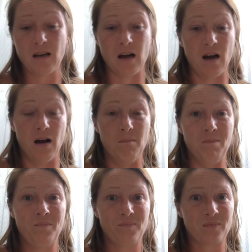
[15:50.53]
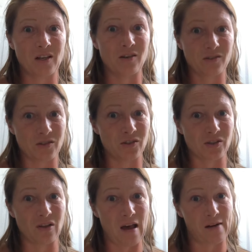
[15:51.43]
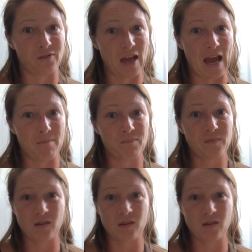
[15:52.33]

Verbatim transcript: Um, there's there's a lot of that.